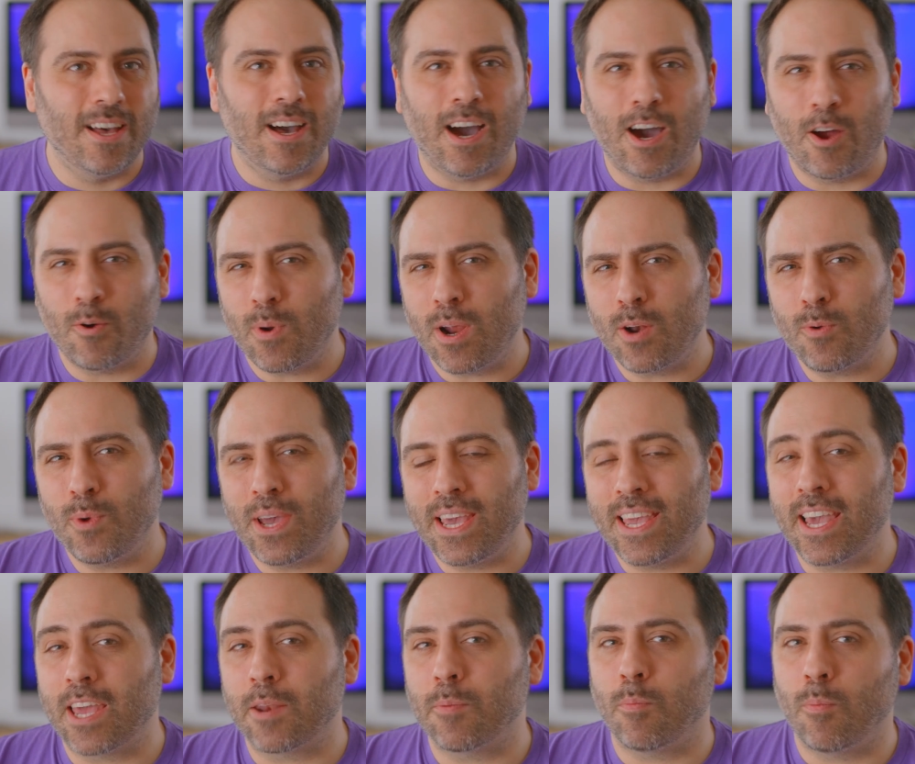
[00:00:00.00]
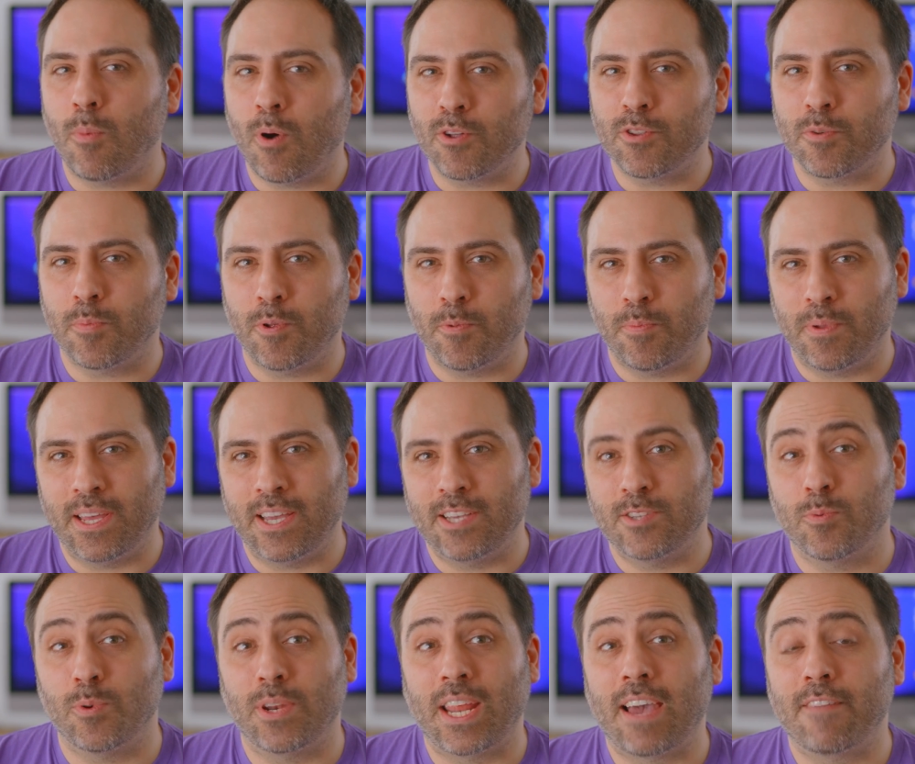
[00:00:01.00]
A runway and multiple
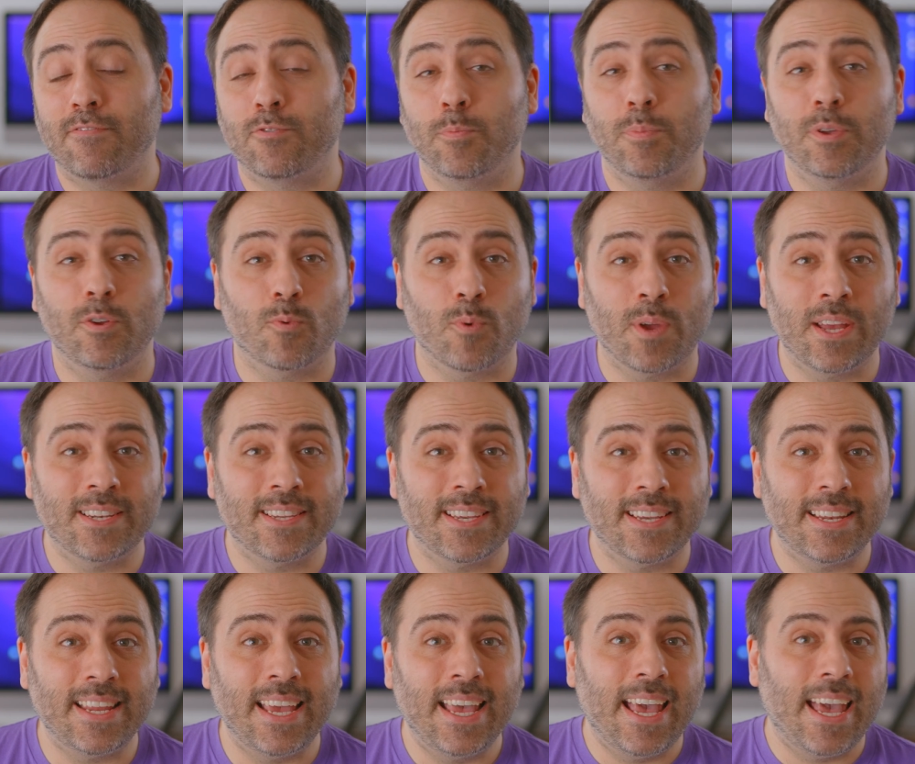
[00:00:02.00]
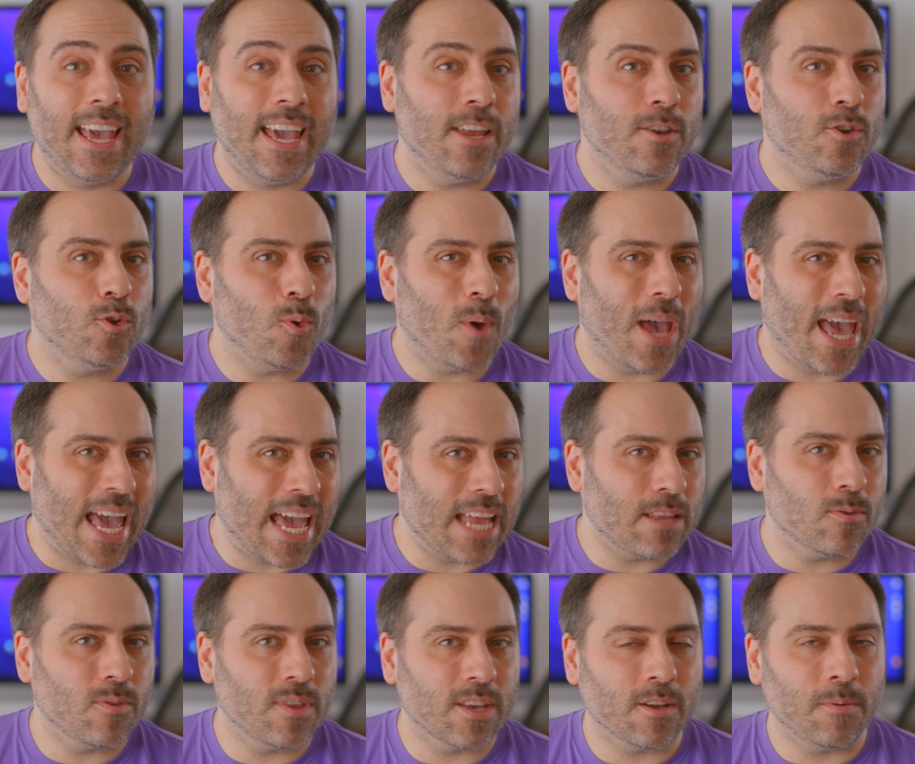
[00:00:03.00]
planes would have to be rented, and to add
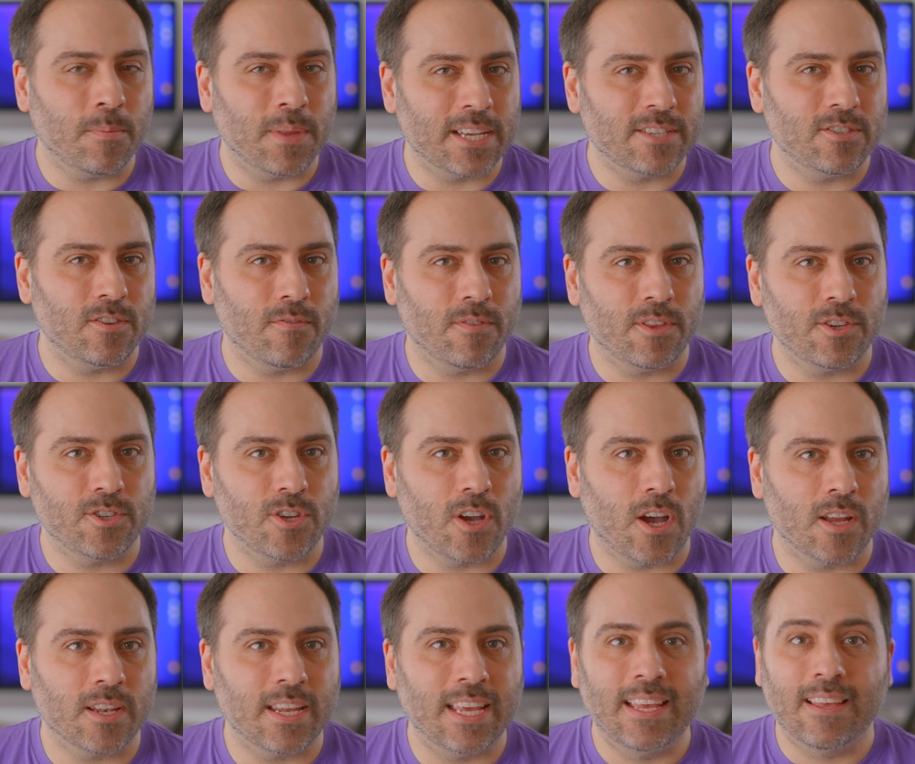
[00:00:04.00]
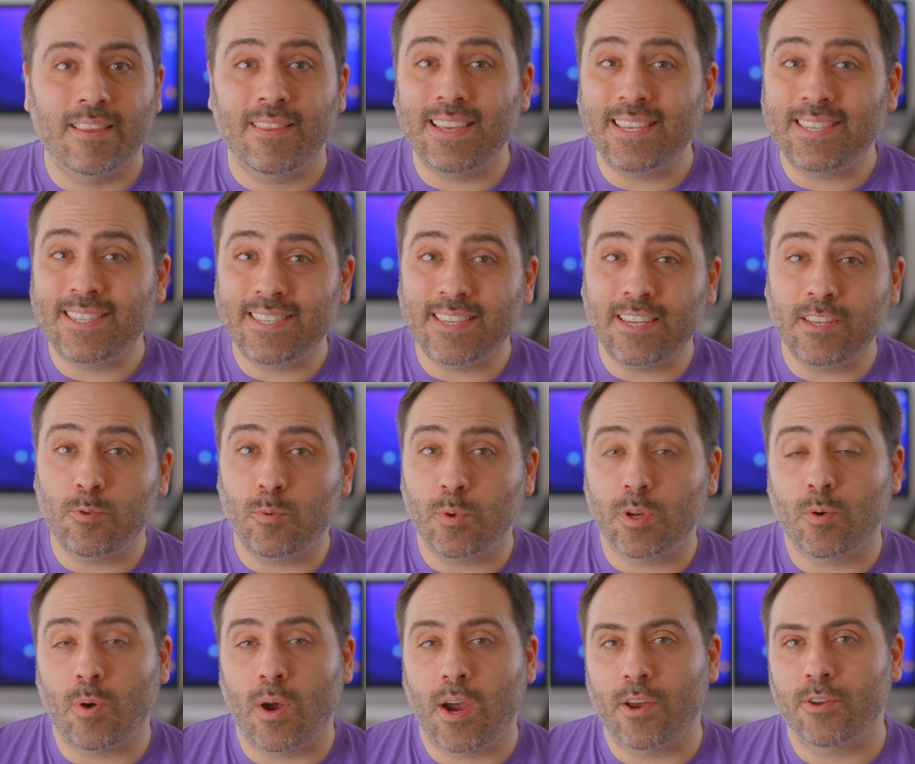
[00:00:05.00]
to the complexity of the shot, this scene
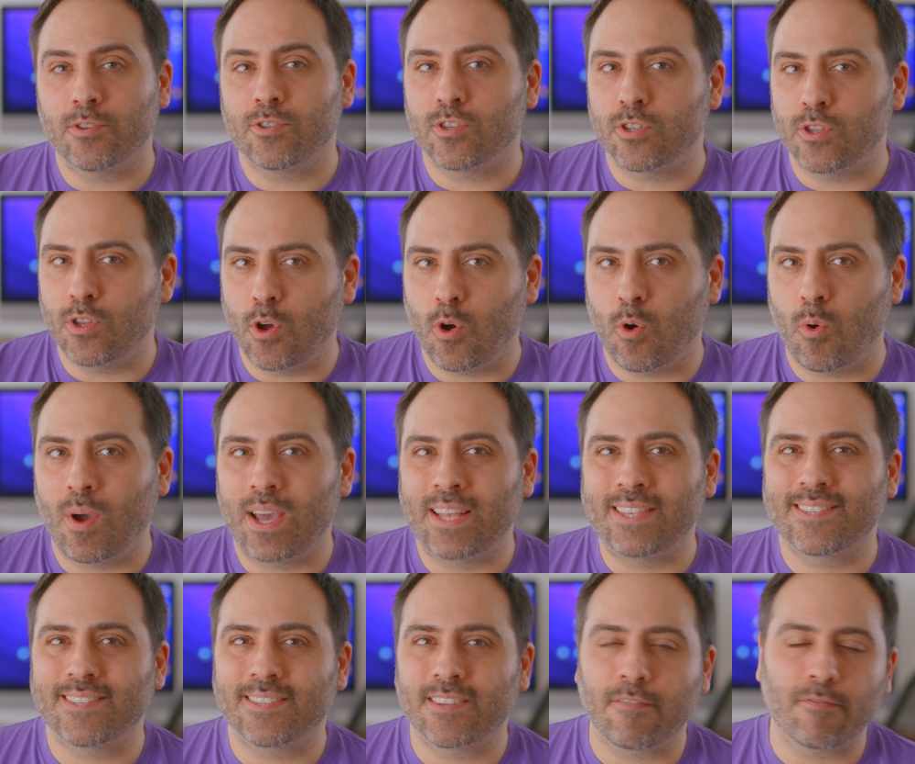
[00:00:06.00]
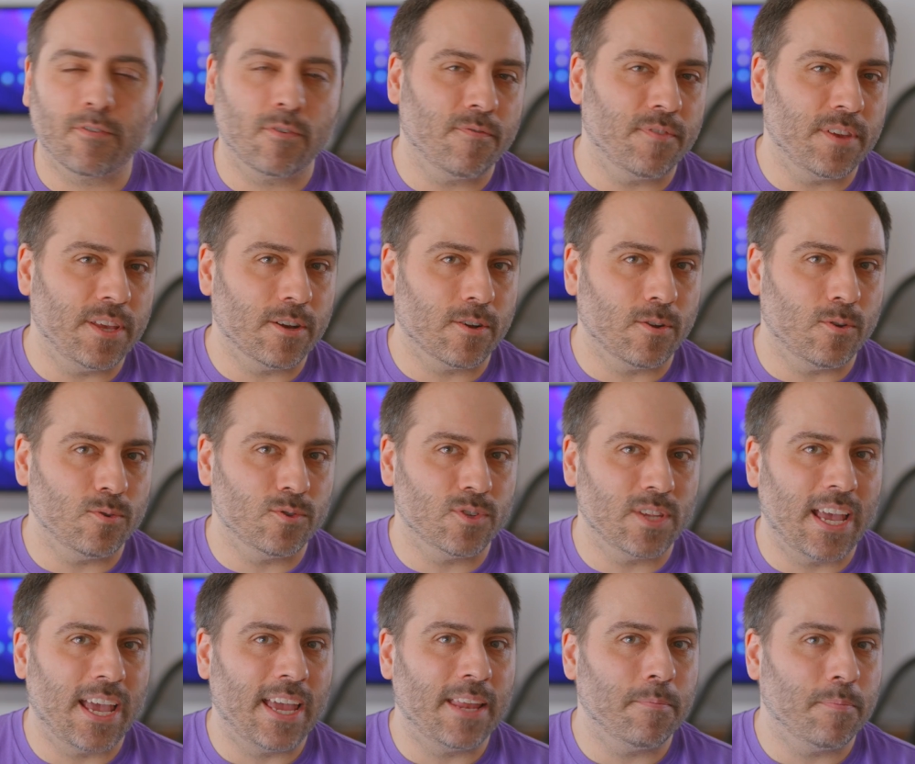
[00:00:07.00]
required snow and several vehicles
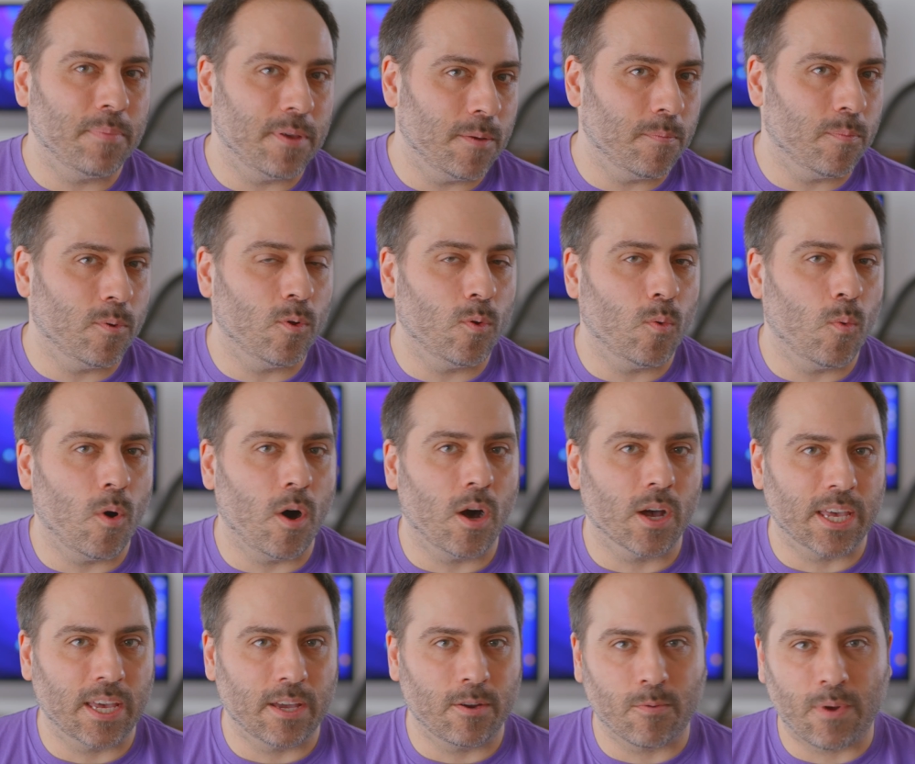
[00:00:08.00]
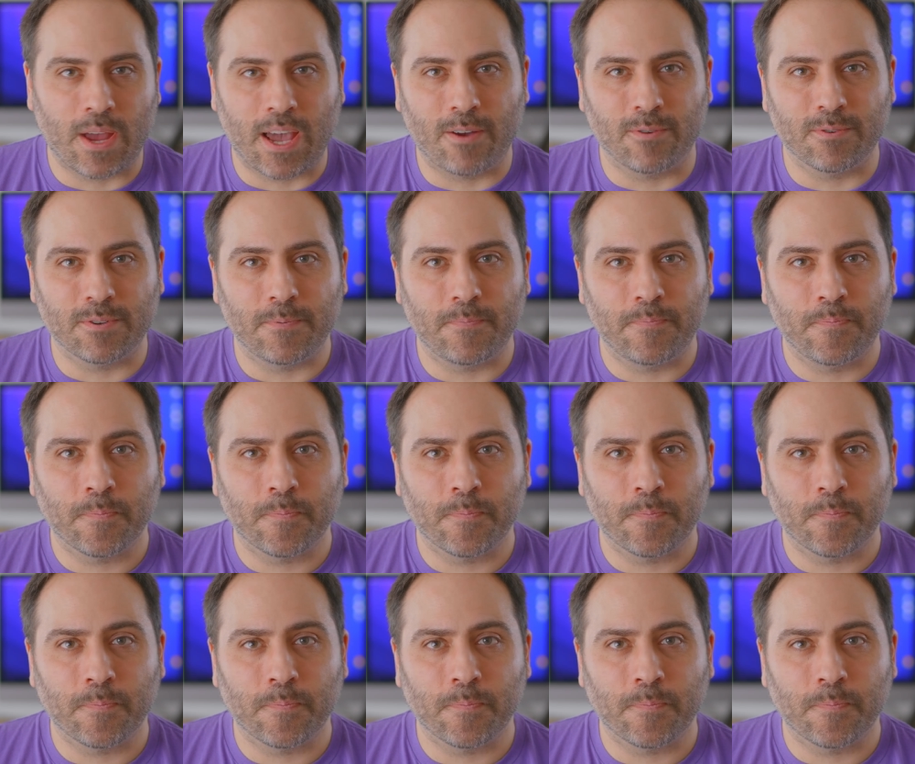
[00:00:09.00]
and people walking around.